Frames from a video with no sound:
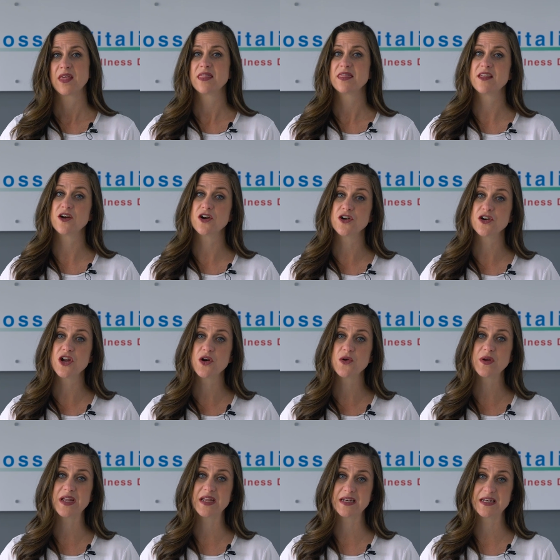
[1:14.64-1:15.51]
There are
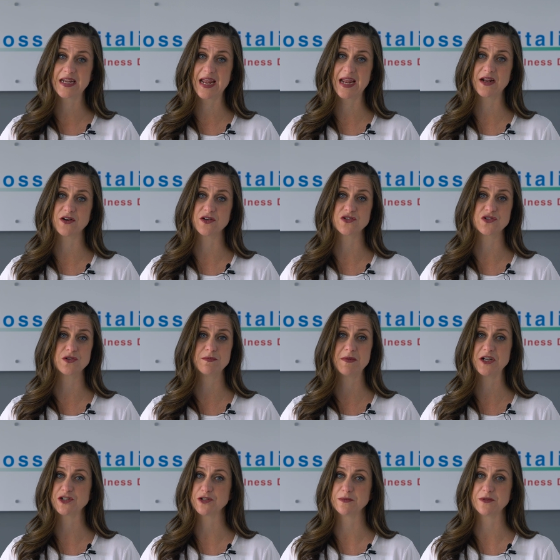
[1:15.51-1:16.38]
no indicators or
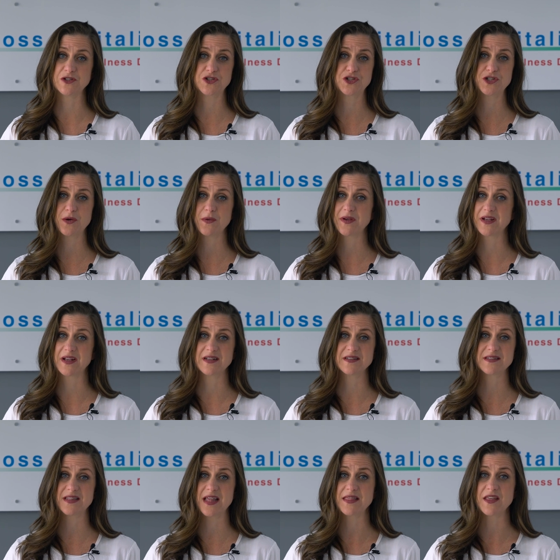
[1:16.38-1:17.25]
measurements showing
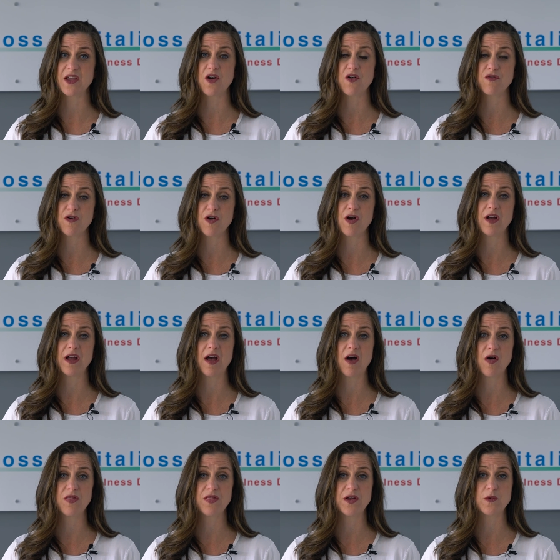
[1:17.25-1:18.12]
us that the overall
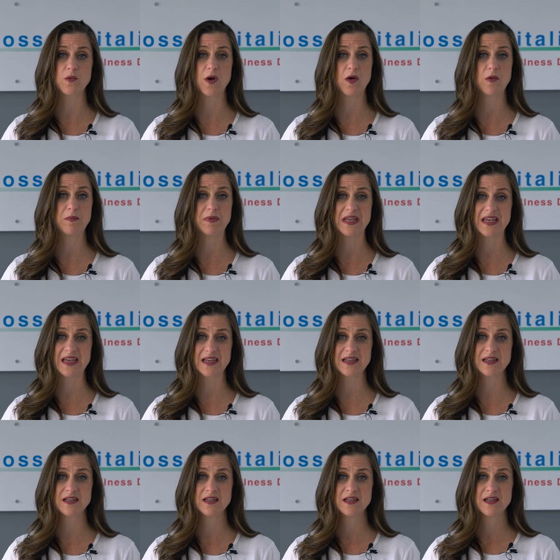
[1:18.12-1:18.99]
health and
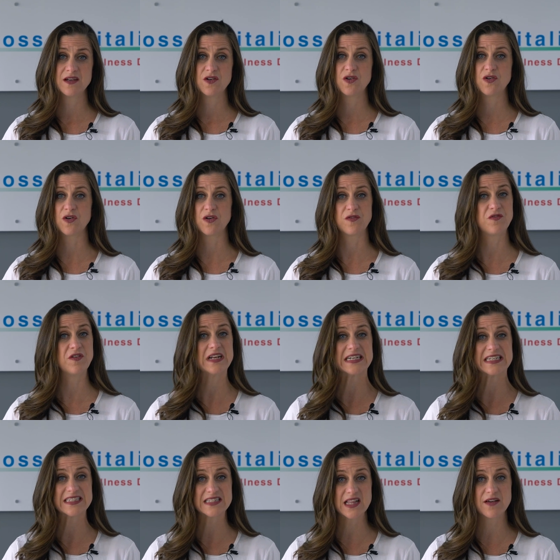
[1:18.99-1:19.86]
well-being or
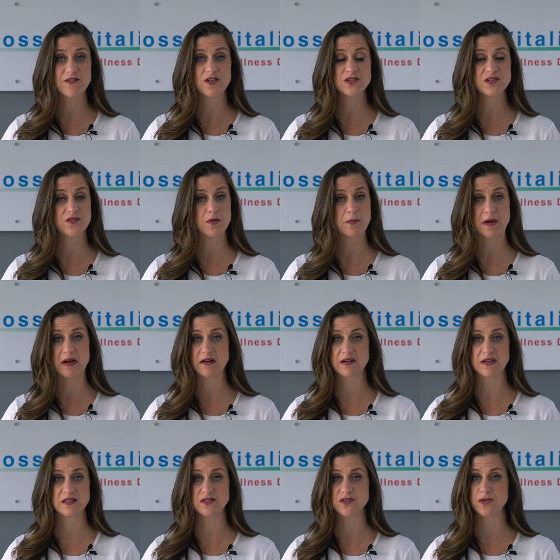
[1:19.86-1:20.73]
fitness levels of
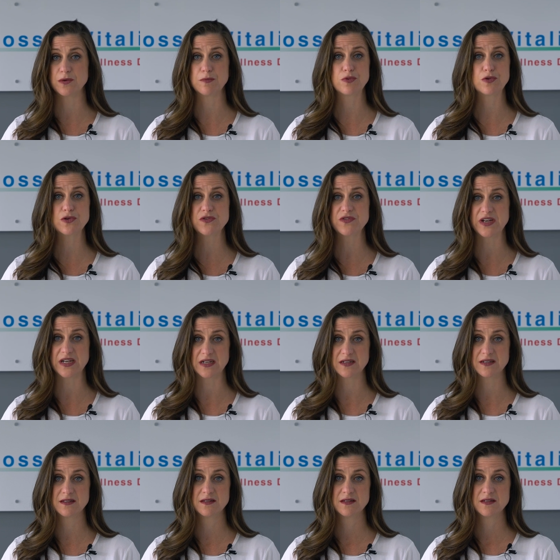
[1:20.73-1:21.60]
Americans are
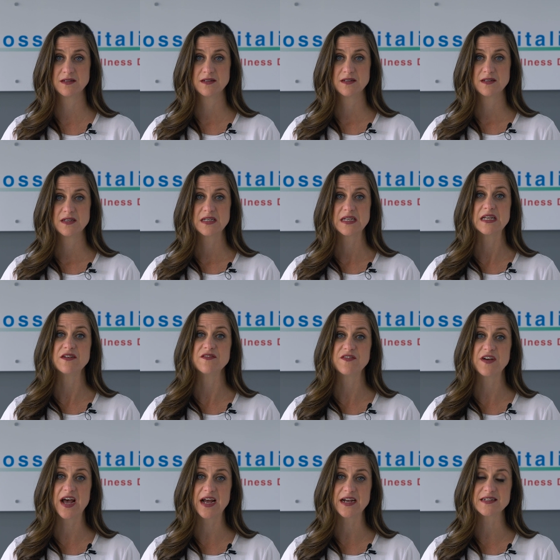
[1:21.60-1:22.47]
improving. In
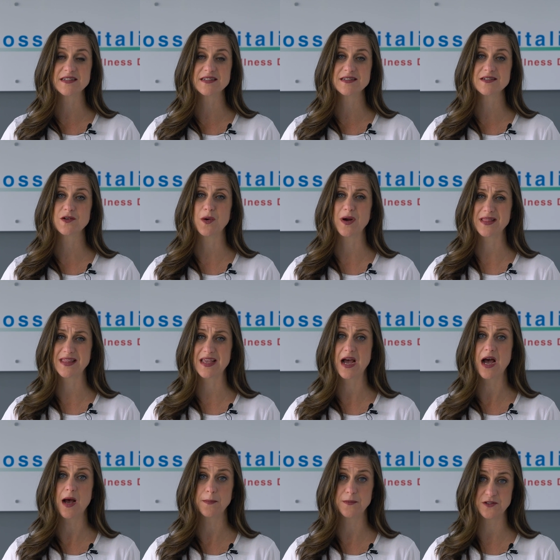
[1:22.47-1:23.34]
fact, quite the
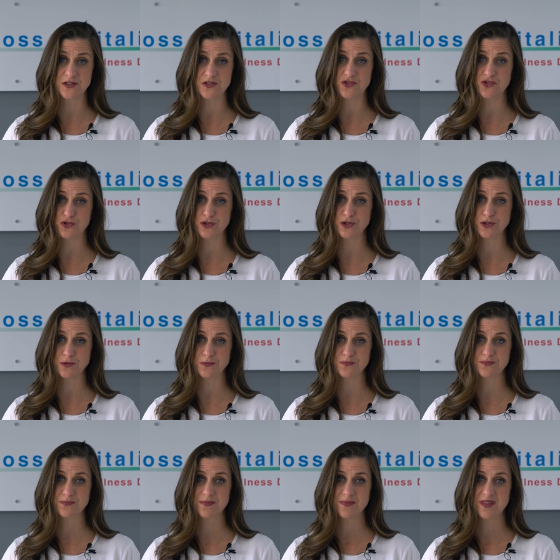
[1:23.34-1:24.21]
opposite's true.
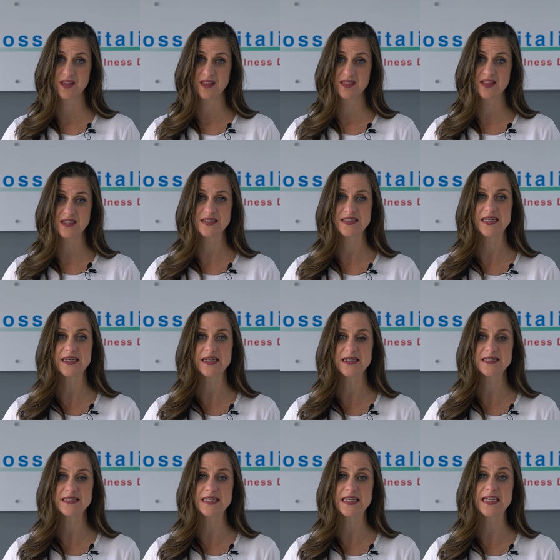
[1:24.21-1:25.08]
The
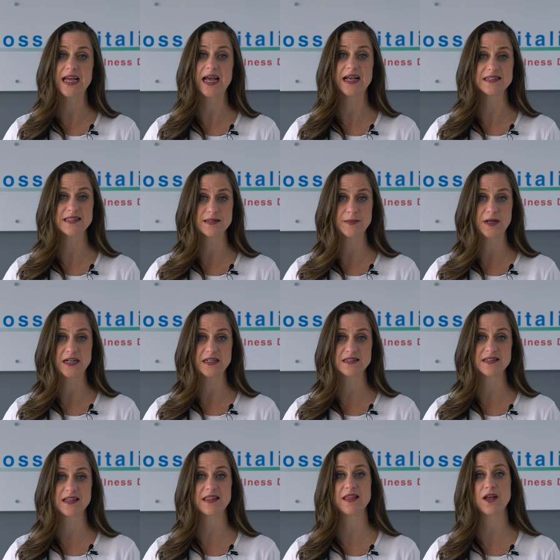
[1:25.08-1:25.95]
CDC
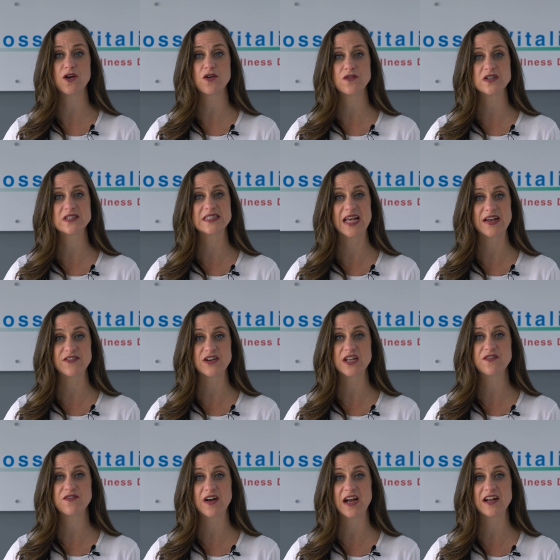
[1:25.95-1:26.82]
estimates that over
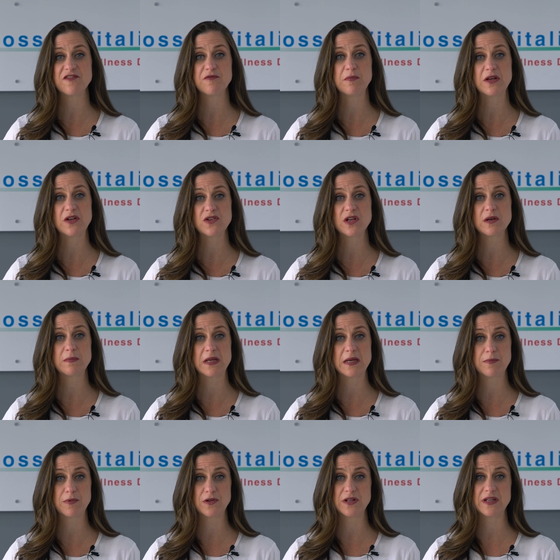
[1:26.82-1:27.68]
75 million
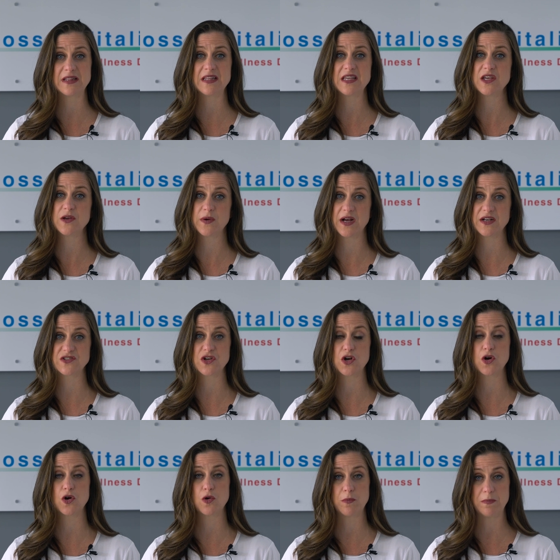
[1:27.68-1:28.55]
people in the US
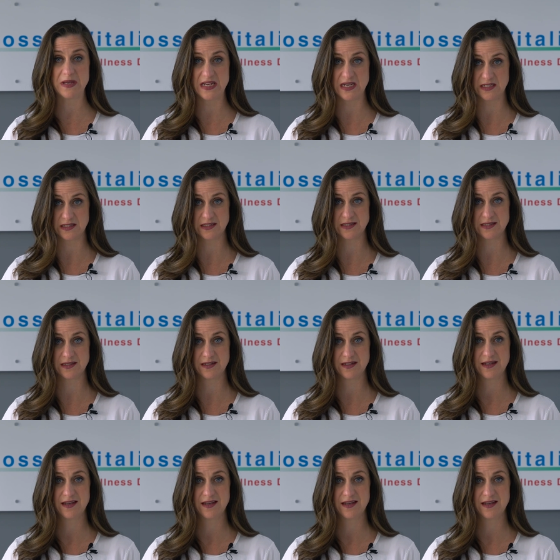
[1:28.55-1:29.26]
are obese.